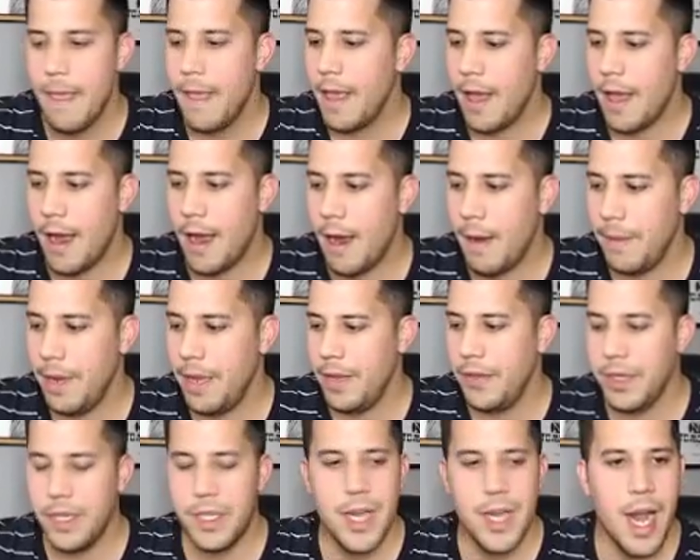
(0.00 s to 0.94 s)

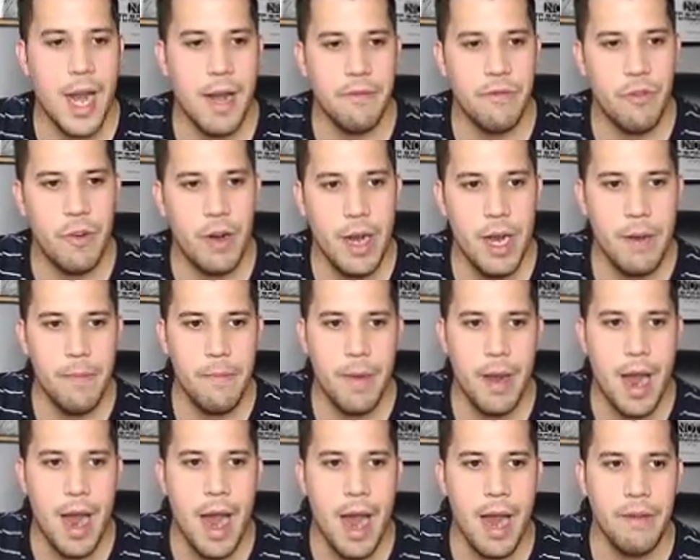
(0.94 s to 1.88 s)

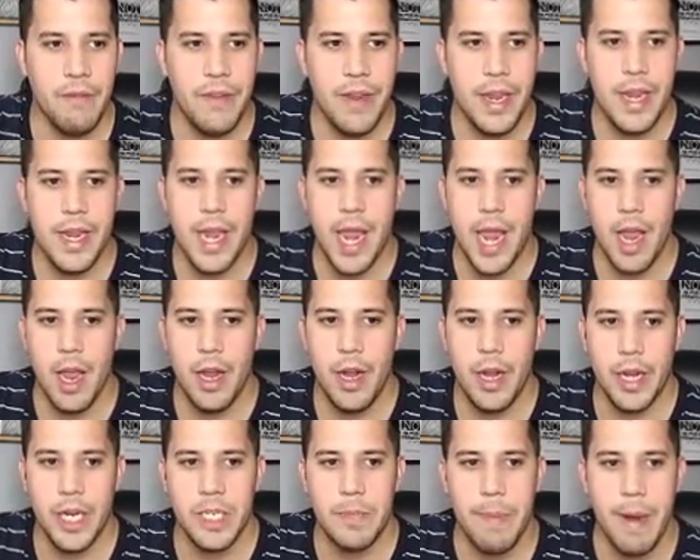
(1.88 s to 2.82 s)
IV
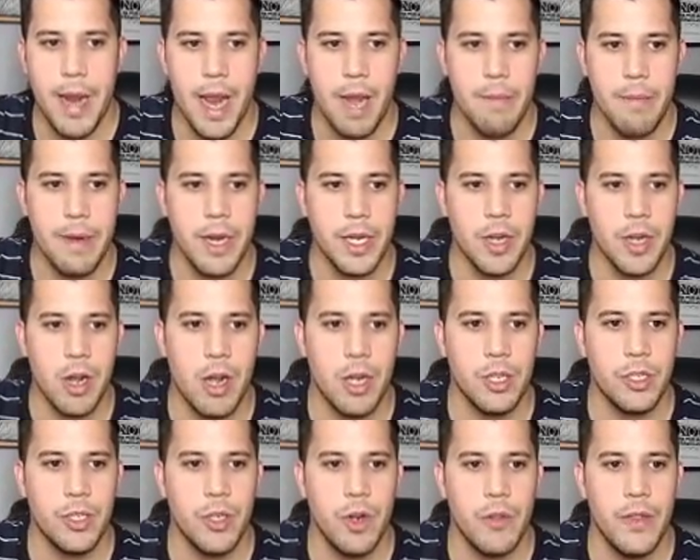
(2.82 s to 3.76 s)
could expand, because
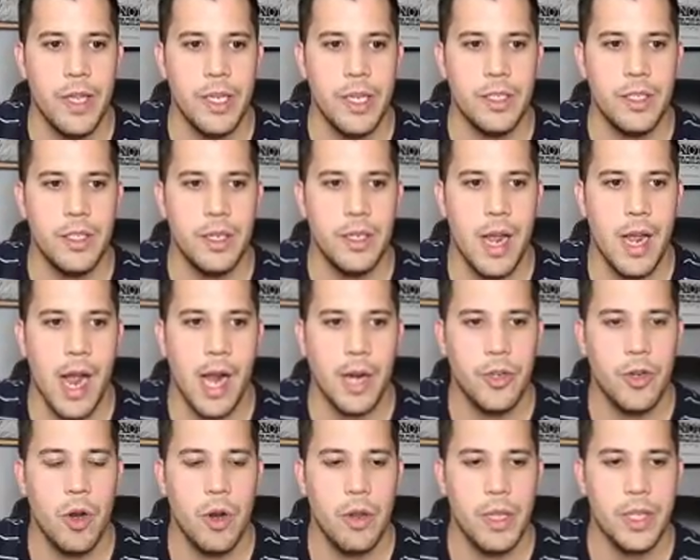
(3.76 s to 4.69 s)
also this
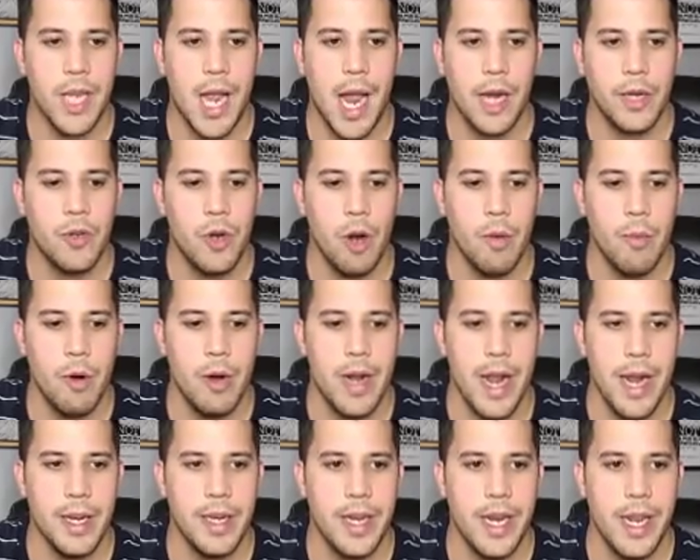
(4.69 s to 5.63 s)
October
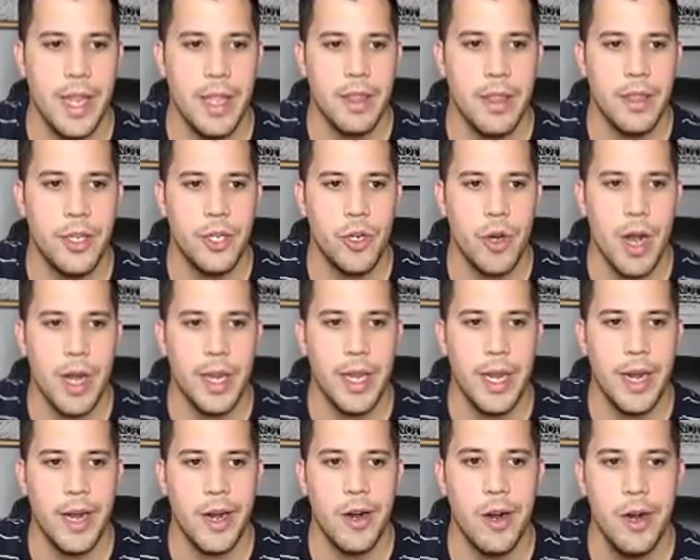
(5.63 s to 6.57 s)
19th strike
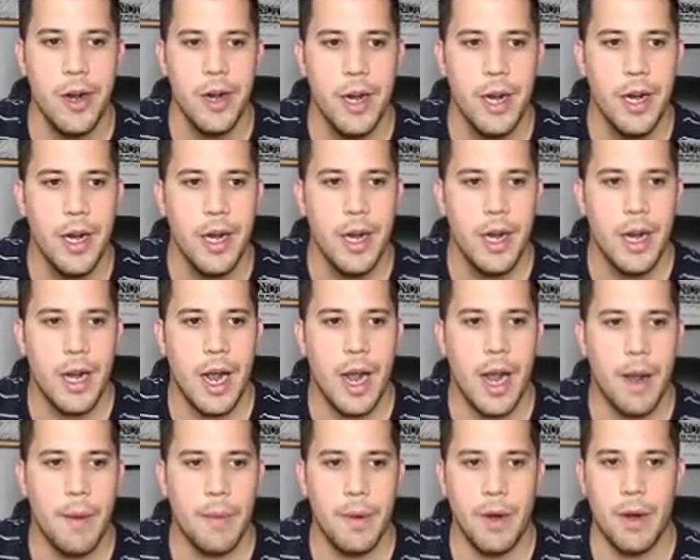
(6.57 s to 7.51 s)
here,
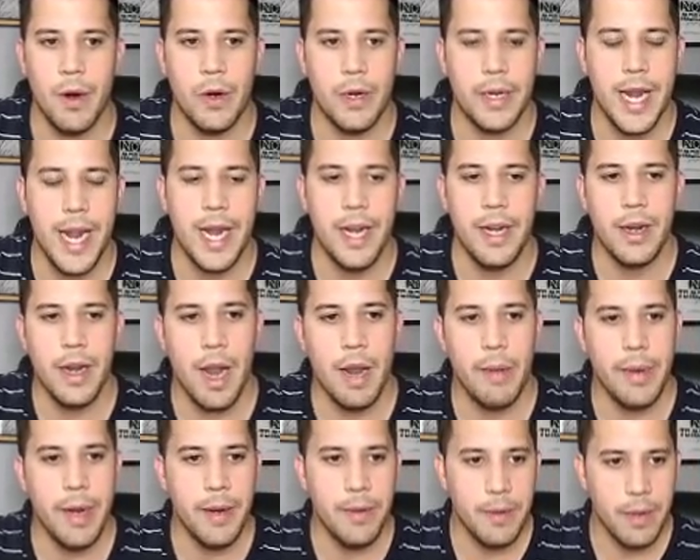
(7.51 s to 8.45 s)
or date,
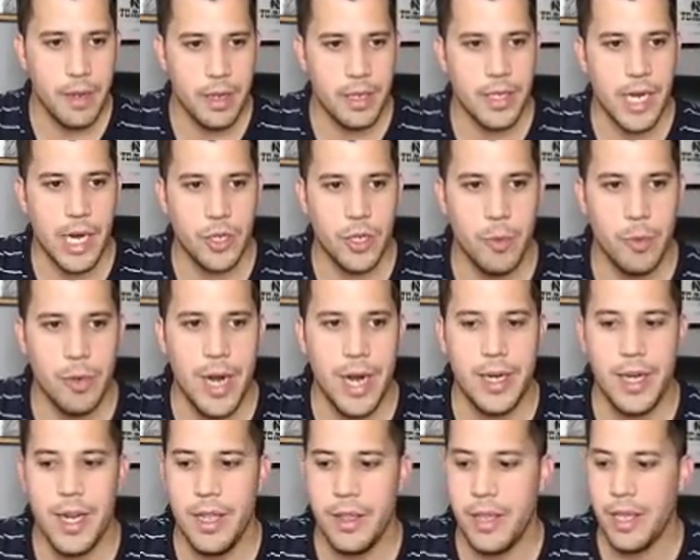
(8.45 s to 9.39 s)
this October
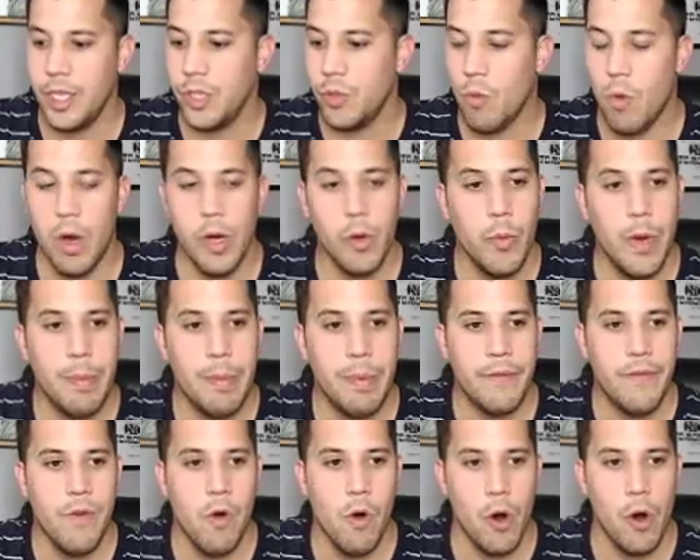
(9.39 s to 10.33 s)
19th is 1 week
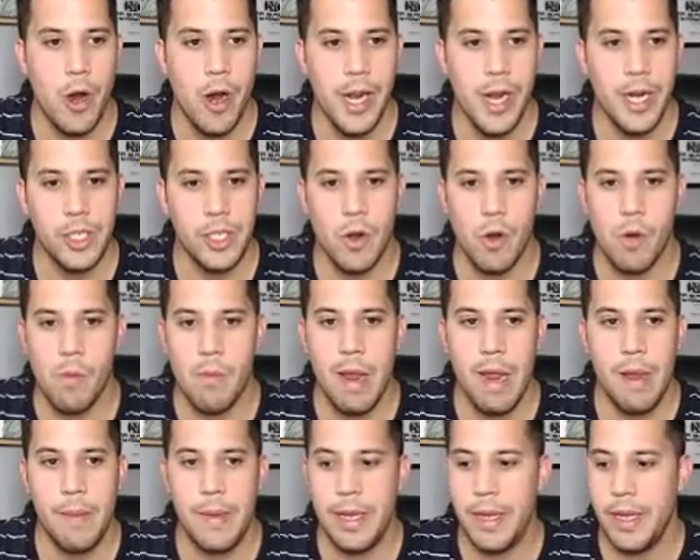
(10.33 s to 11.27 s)
before earnings, so
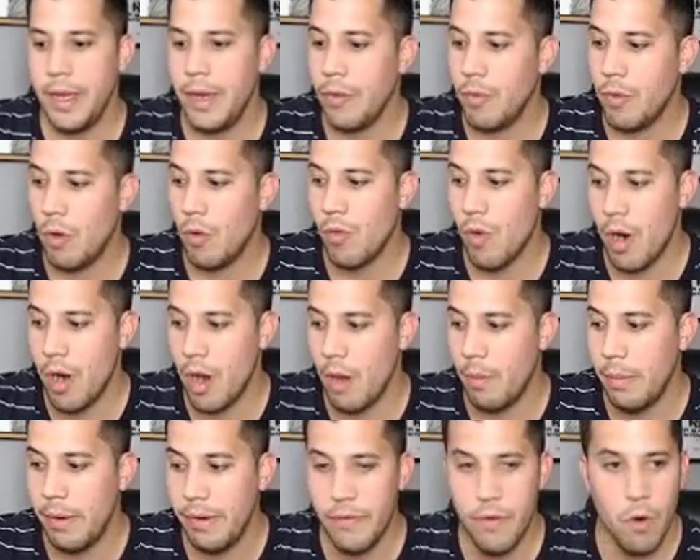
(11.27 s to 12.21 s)
maybe it will run
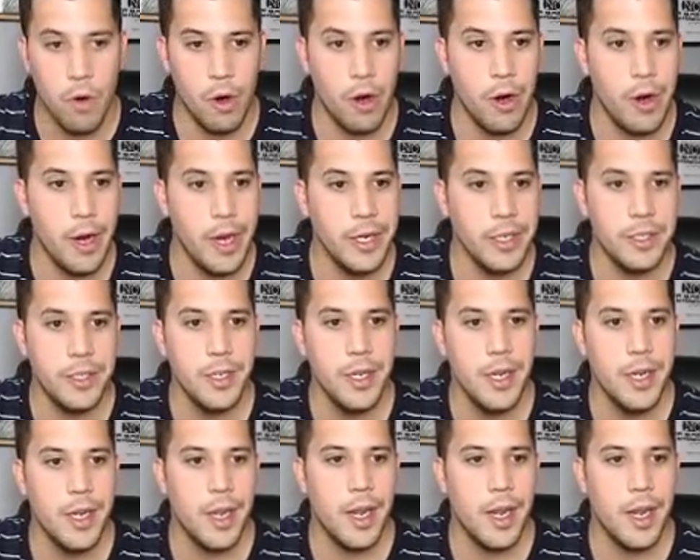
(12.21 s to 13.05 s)
up before earnings.